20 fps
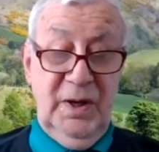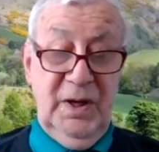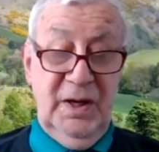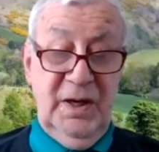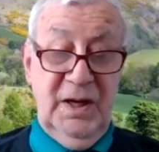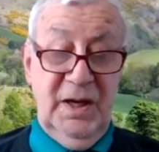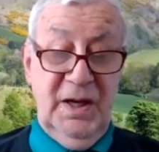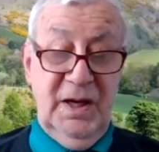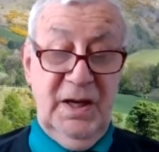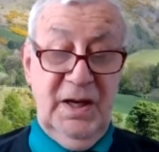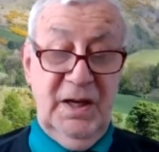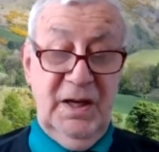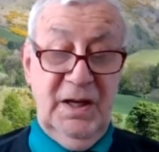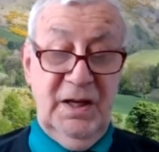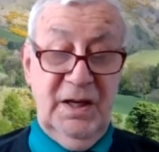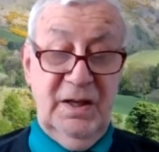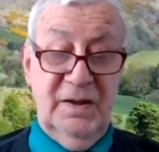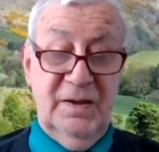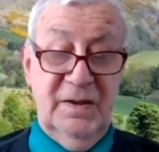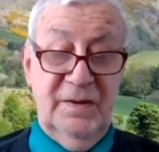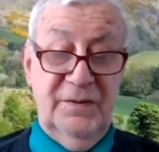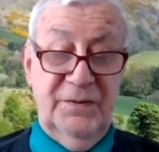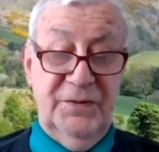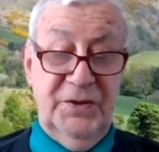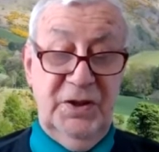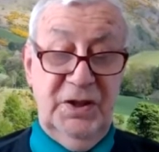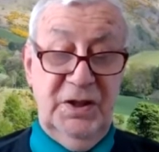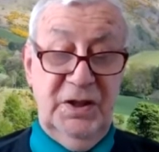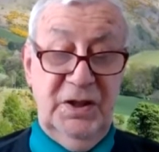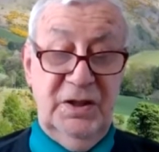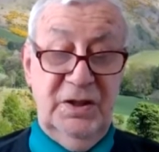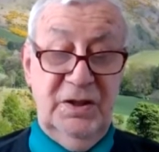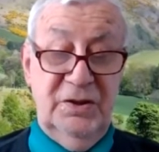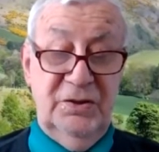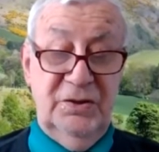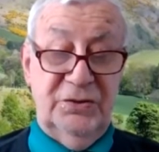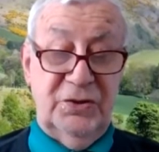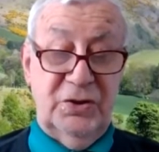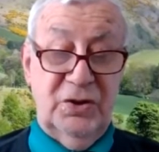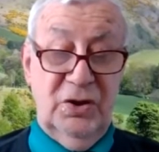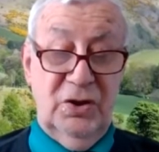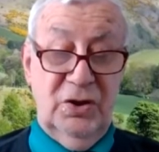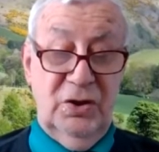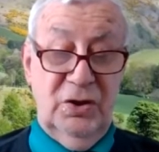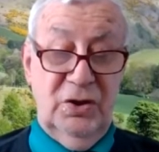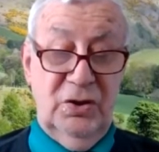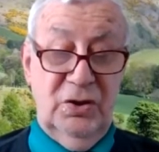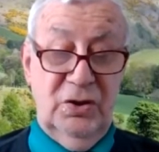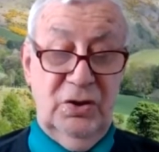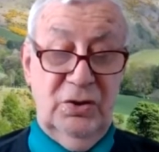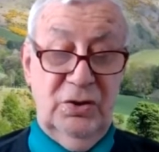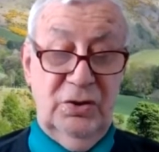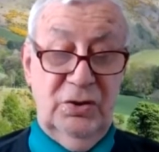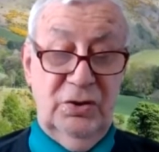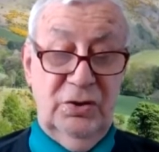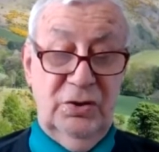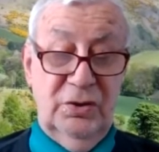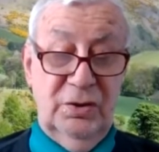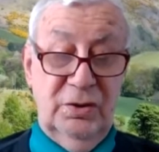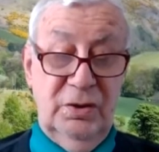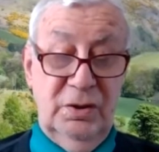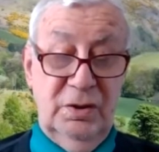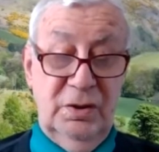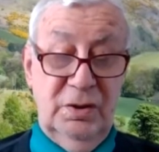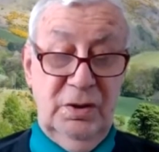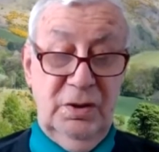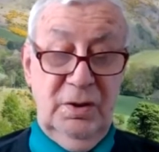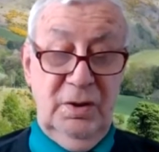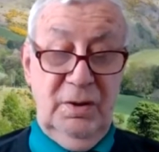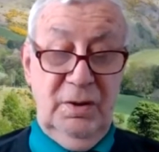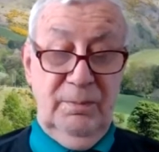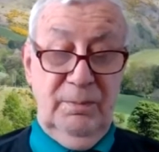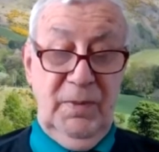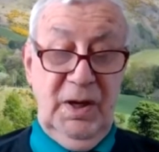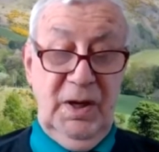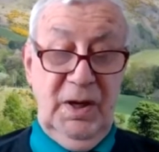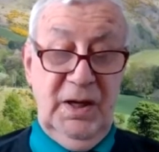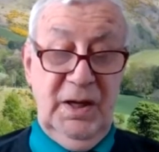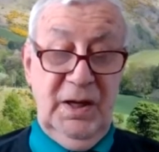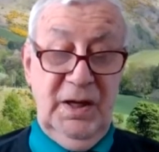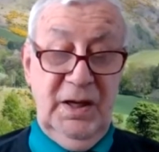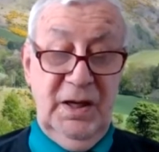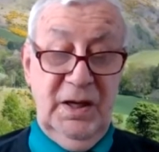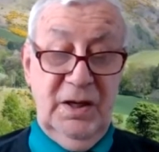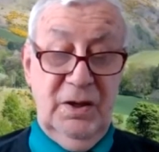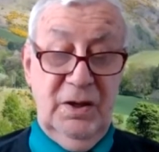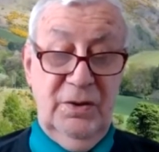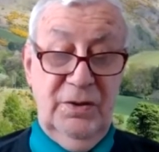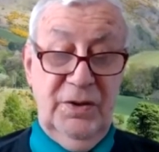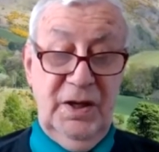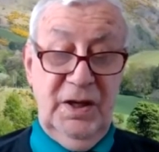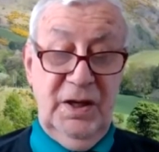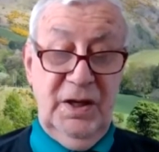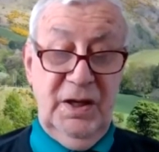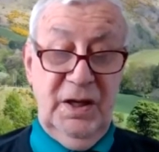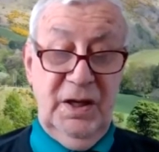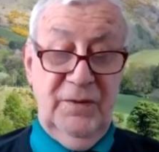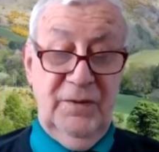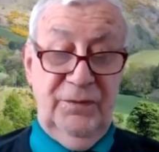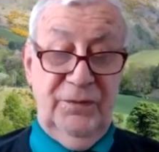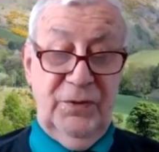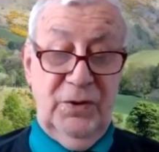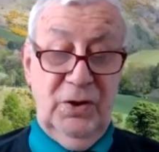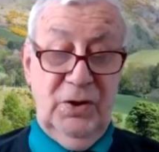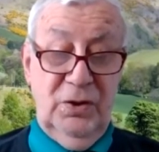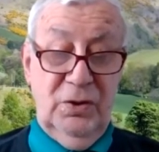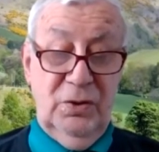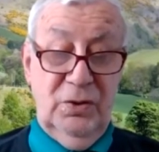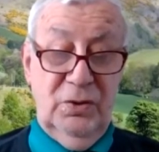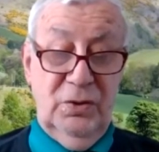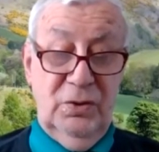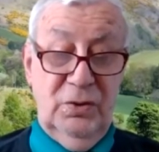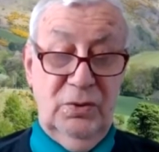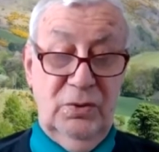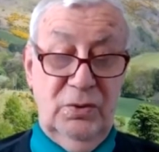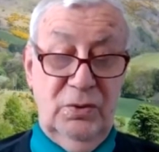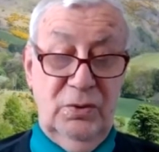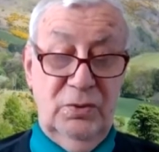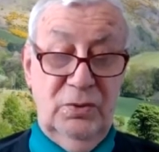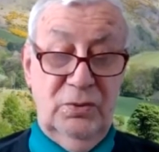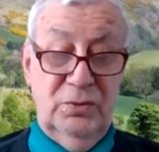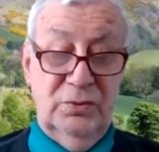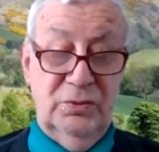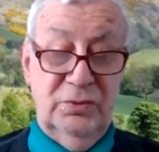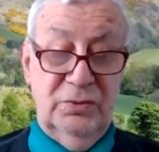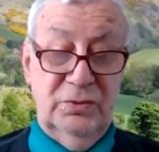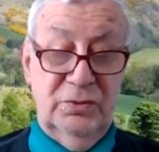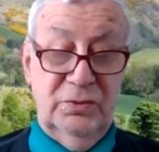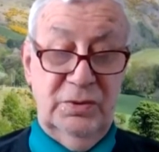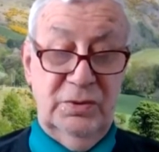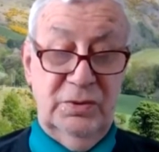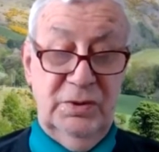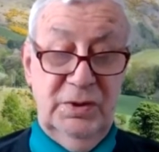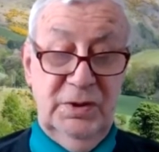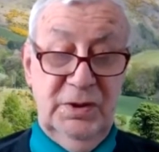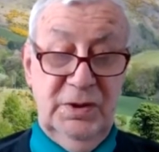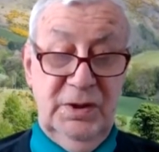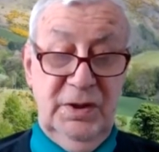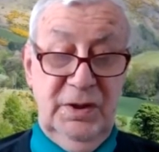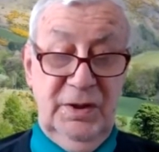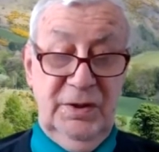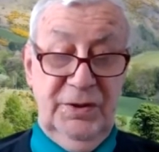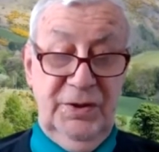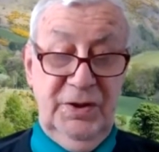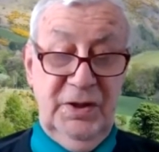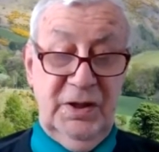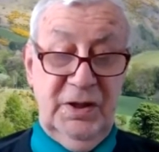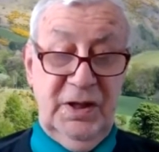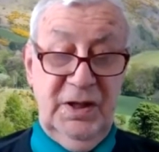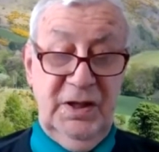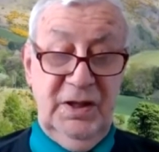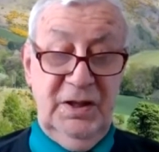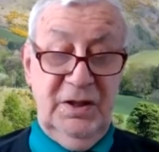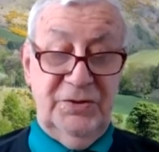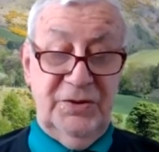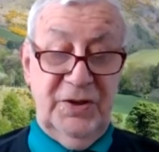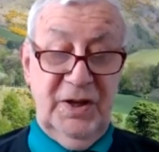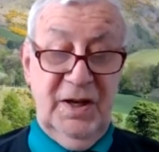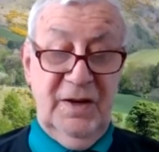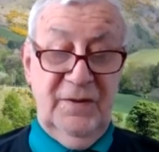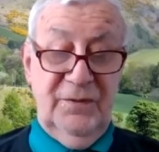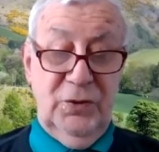Where have the years gone? My, how they have flown. The kids